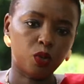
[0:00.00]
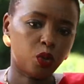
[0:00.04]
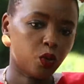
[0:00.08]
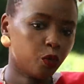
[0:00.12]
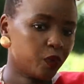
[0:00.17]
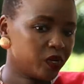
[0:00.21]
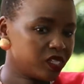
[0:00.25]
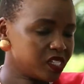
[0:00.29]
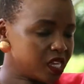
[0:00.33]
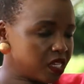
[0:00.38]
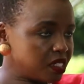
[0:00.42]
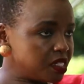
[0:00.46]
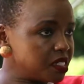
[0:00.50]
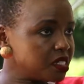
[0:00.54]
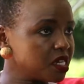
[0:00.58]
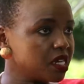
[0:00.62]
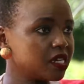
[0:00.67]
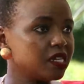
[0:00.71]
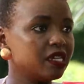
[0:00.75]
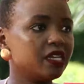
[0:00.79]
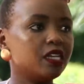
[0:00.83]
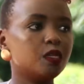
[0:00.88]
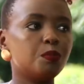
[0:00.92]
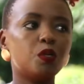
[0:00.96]
always had to
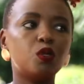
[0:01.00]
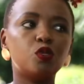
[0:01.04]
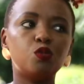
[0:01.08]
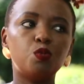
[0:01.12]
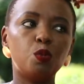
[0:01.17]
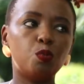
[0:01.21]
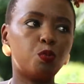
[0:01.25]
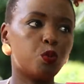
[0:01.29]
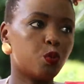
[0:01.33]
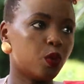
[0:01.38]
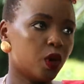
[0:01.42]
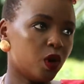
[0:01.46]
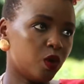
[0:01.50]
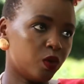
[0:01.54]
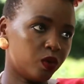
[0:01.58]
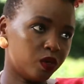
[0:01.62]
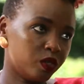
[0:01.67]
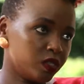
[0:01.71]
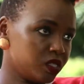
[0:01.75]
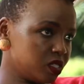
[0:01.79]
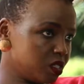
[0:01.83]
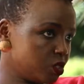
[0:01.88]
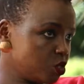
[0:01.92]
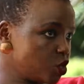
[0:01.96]
start late because people were
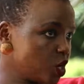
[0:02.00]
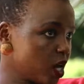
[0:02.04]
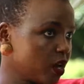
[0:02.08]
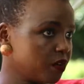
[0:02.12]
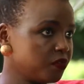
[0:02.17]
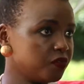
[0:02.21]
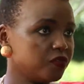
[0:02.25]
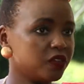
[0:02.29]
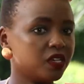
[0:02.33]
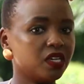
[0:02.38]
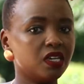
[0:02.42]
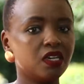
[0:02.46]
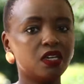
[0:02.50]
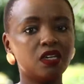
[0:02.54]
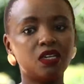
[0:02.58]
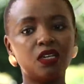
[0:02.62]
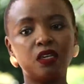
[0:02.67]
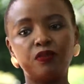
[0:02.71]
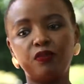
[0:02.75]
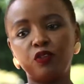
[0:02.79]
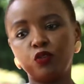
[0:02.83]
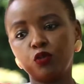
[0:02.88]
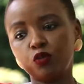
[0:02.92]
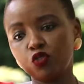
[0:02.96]
always in mm. traffic.
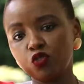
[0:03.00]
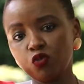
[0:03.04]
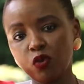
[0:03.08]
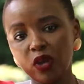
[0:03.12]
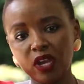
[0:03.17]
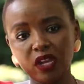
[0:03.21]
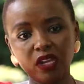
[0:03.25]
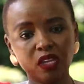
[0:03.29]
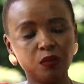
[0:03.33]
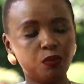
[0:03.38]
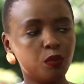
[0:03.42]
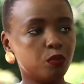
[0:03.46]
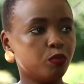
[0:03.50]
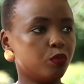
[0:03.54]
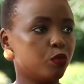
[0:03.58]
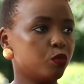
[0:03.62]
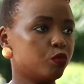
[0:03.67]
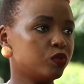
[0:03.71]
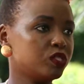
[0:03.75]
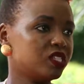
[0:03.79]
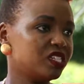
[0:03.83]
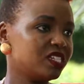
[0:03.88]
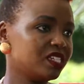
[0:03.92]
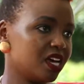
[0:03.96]
Yeah. If it was raining, people
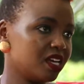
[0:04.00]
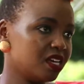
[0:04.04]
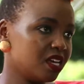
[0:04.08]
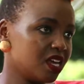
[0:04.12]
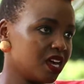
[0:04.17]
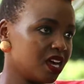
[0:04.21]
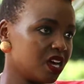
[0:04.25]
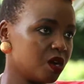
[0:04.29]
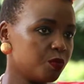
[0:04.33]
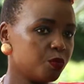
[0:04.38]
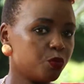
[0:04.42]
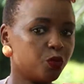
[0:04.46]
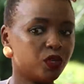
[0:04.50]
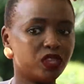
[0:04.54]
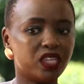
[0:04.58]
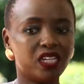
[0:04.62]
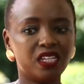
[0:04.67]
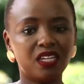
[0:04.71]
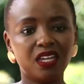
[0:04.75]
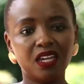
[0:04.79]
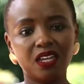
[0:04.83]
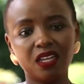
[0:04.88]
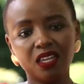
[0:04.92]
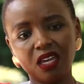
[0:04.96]
wouldn't turn up. When
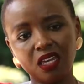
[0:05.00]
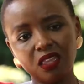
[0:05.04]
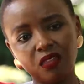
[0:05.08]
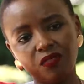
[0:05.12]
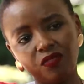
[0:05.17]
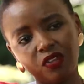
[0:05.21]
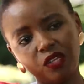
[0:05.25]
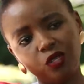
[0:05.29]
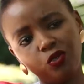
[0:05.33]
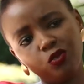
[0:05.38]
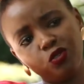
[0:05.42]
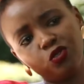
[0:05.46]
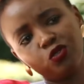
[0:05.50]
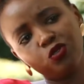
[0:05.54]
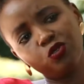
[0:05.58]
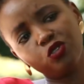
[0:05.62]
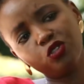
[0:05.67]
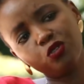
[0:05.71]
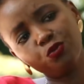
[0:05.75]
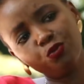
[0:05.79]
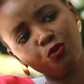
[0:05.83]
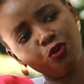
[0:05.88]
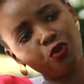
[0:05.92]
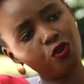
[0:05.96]
they'd get there, the venue's too
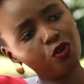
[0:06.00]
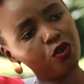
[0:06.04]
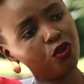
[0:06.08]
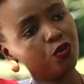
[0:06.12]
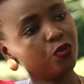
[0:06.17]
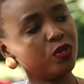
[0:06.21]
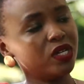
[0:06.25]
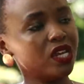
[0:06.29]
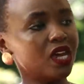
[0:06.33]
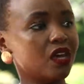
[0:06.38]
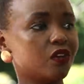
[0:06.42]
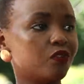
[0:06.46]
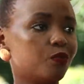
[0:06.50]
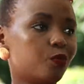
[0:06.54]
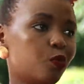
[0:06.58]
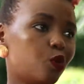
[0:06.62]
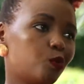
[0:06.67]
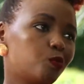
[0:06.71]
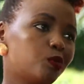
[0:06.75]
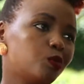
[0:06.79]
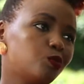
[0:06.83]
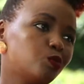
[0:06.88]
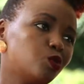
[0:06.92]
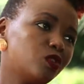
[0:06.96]
small. We'd have mm.
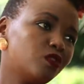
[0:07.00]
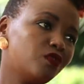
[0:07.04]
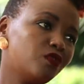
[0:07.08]
problems with the